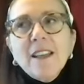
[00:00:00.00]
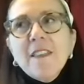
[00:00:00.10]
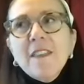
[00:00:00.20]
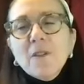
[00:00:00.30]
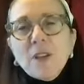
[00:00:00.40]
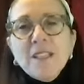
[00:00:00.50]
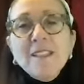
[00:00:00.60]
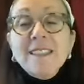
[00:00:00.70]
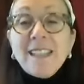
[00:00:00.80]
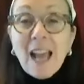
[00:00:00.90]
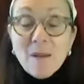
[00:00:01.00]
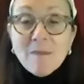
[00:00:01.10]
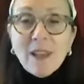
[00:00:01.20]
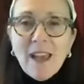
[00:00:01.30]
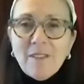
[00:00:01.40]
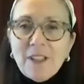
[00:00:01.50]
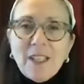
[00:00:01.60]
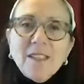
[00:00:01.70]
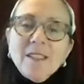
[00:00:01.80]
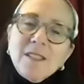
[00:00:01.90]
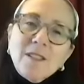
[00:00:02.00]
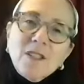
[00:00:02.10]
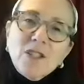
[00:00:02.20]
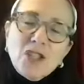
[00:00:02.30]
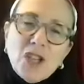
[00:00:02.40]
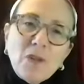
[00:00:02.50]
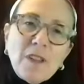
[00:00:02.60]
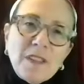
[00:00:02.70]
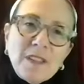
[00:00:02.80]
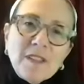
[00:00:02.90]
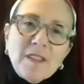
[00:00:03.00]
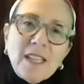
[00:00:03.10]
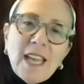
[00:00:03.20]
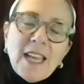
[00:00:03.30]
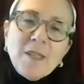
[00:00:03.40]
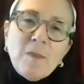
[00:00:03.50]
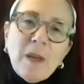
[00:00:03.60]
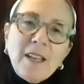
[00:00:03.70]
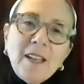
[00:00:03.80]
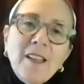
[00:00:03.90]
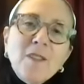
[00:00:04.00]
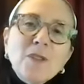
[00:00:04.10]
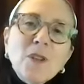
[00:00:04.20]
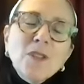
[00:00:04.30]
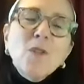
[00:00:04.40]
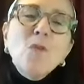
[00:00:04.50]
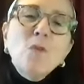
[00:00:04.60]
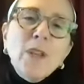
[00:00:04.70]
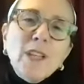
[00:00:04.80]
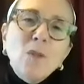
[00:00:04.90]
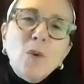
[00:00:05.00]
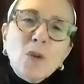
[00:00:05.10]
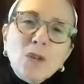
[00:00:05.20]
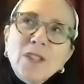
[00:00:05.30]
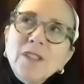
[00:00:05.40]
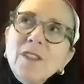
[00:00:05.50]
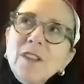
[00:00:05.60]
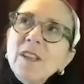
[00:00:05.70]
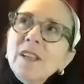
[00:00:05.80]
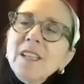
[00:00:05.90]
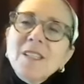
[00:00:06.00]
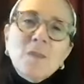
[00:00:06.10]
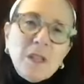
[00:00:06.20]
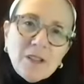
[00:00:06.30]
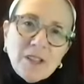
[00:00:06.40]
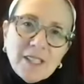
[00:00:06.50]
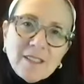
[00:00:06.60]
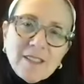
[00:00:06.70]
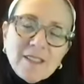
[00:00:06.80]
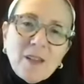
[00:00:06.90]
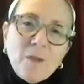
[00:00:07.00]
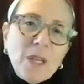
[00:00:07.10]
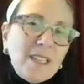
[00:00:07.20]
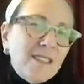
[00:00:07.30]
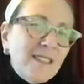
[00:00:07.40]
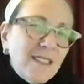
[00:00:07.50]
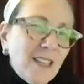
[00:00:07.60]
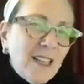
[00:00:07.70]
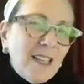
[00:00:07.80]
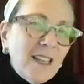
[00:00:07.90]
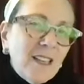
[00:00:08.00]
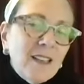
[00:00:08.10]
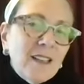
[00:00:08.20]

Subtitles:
there is some evidence to show that this is the case, but there's also real world experiences that we can see